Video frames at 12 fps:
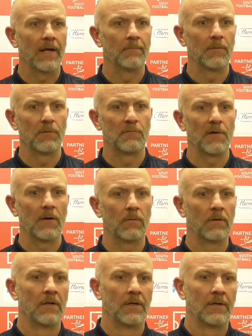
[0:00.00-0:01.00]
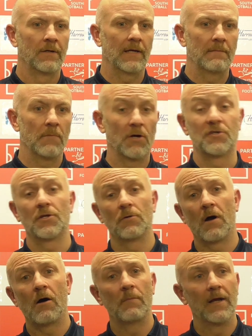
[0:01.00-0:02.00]
but we felt it might
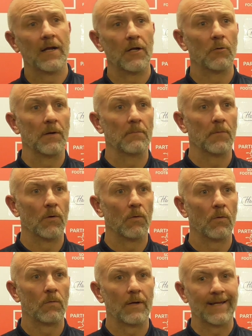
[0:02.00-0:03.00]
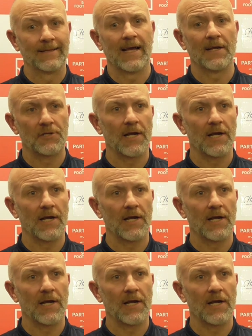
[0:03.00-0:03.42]
suit Armit a little bit more in that